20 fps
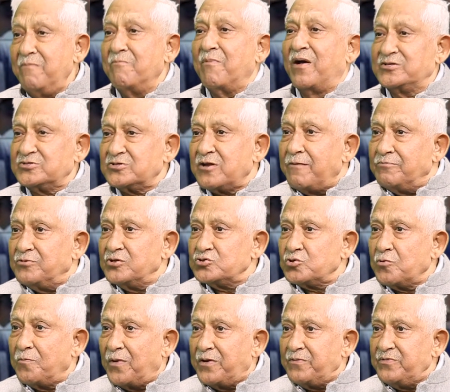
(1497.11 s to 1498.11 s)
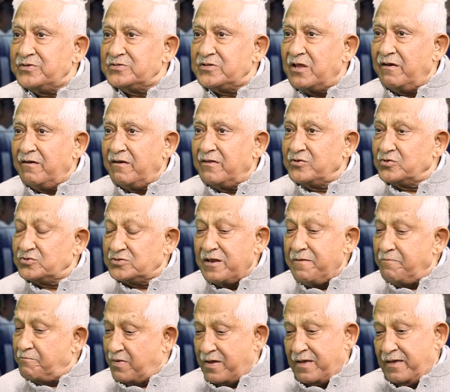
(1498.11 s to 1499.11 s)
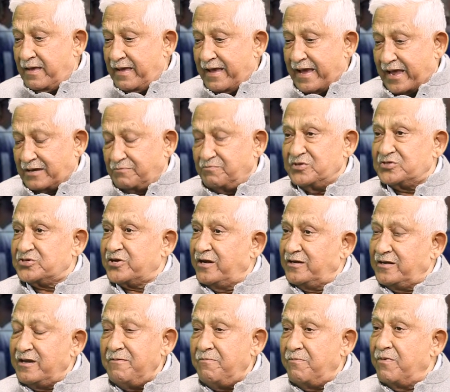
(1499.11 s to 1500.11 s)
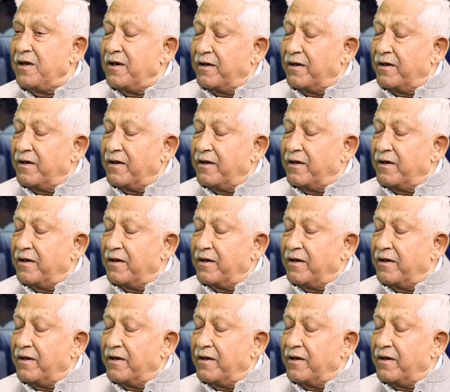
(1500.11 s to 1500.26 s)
must have the supervision. You see, administrative